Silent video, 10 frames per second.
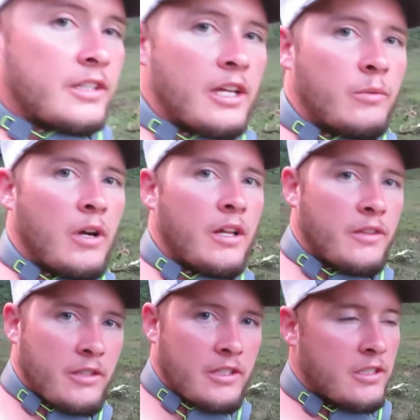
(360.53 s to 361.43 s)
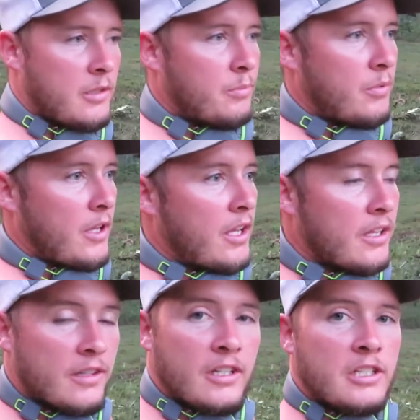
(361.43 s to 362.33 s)
Tell you what, this is a
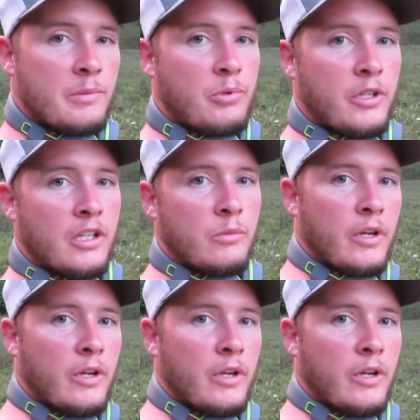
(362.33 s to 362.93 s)
pretty